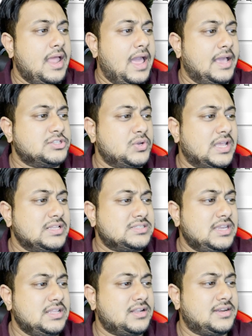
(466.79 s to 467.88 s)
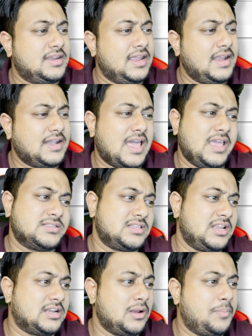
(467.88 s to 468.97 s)
As you can see, the data is
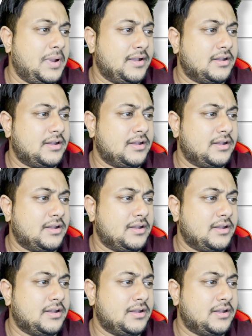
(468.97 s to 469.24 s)
little bit,